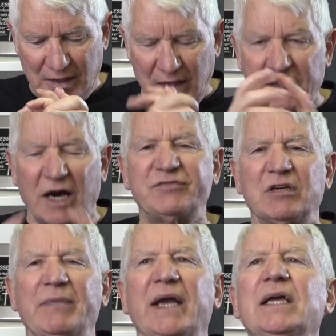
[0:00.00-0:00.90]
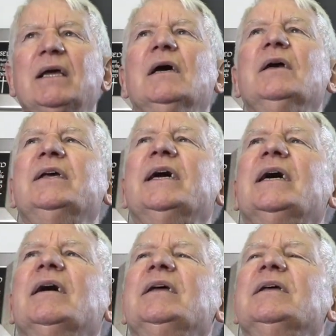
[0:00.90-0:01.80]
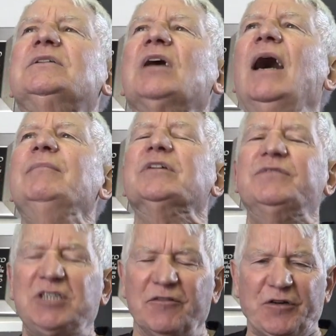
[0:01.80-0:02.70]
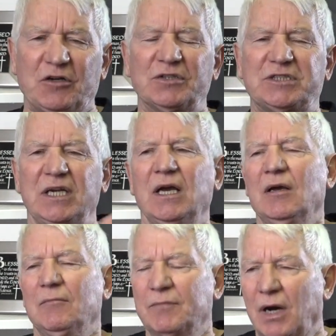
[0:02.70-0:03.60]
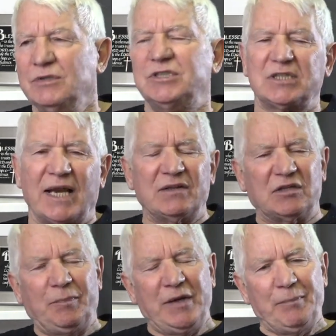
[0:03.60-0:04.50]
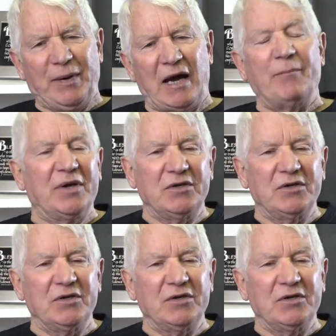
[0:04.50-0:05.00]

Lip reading: And after many times of difficulty, Moses led the people out, but